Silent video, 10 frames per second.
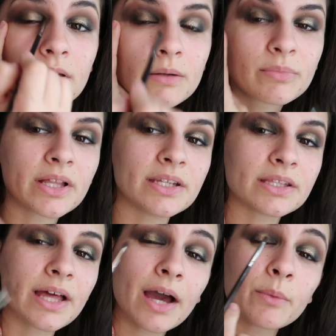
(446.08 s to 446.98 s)
and
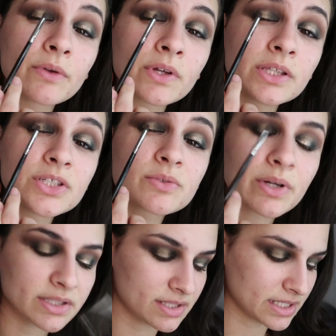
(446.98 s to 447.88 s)
blending that. We really just
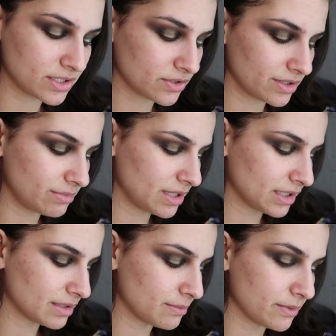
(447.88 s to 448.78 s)
want the center to be
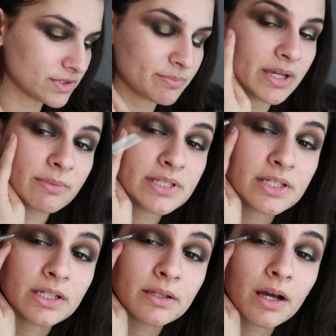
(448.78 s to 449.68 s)
like the most
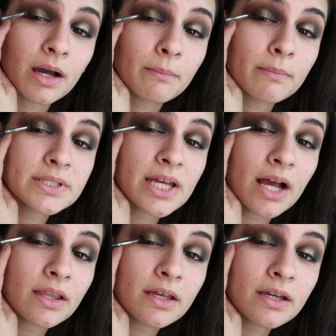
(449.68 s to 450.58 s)
pigmented um,
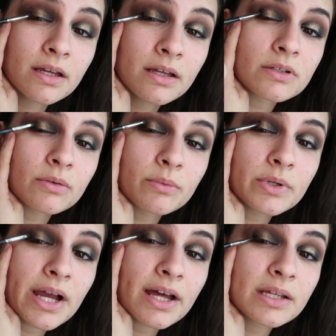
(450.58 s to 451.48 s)
metallic.
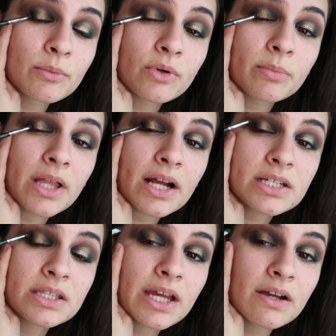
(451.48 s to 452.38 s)
So adding more
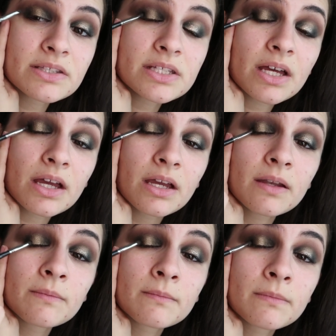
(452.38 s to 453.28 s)
black to the outside.